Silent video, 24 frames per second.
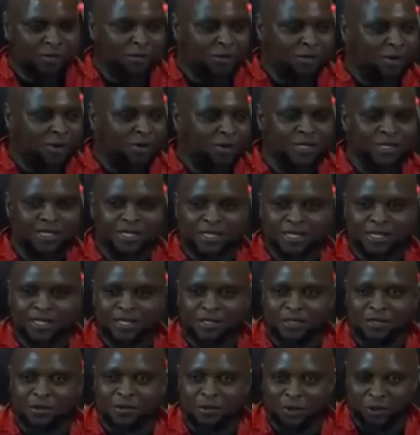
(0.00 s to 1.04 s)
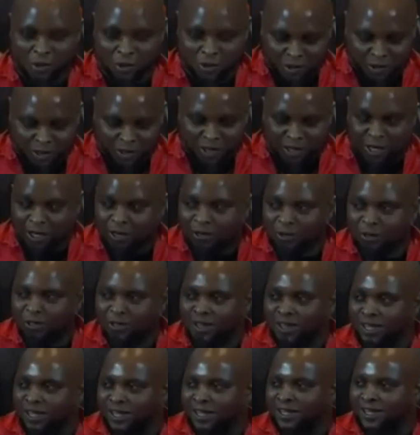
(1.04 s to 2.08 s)
as well, because we're going to
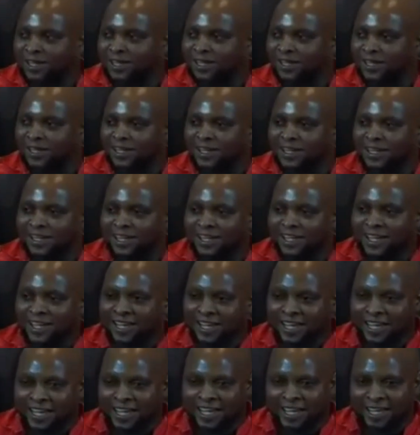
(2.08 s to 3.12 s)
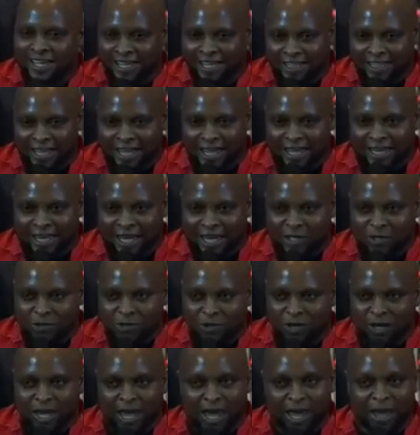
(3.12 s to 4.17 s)
deal with the
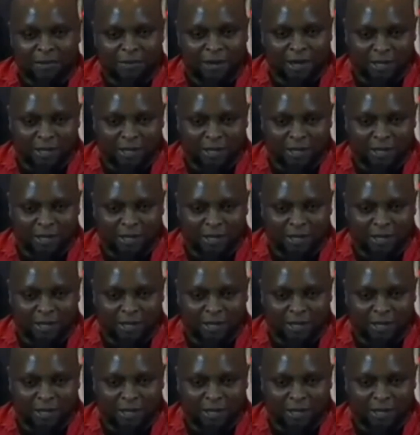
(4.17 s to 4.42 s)
others who